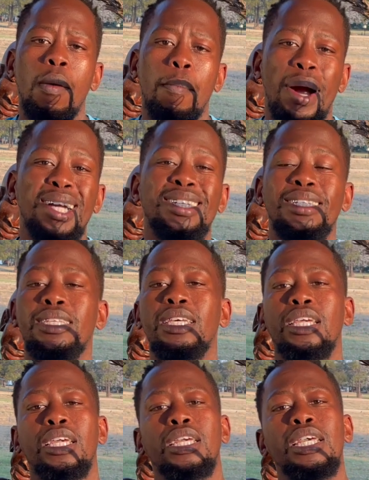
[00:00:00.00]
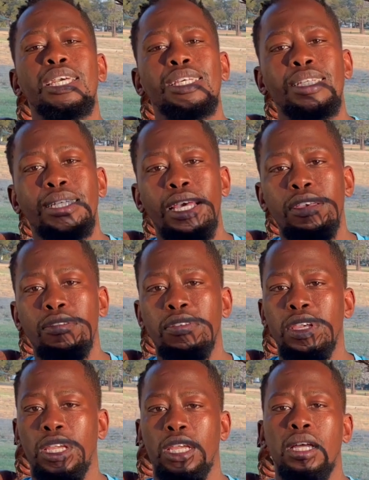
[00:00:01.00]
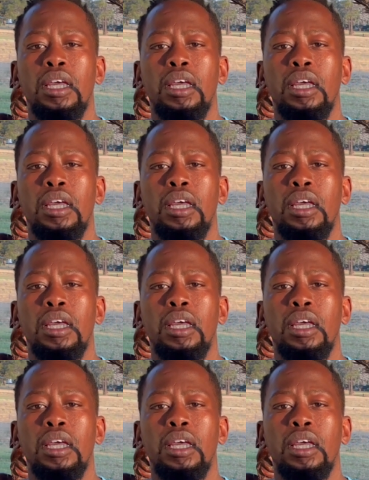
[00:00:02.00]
budgeting, saving,